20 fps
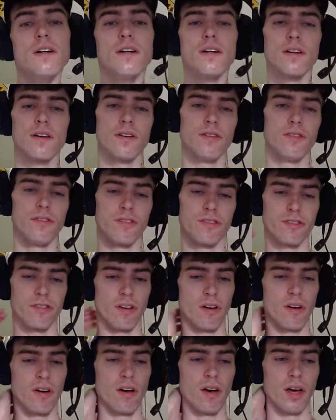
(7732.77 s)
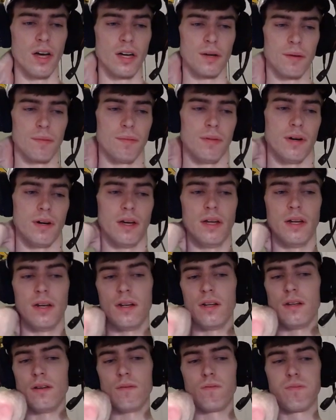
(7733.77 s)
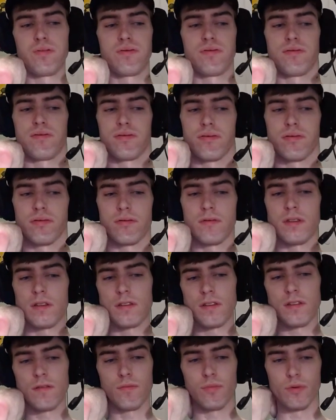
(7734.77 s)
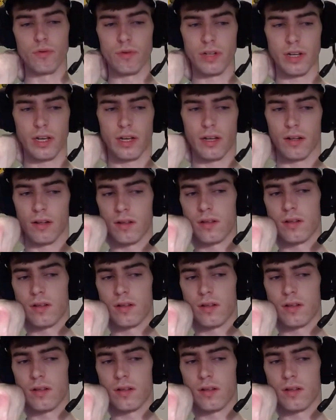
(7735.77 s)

Good song, but this is brutal.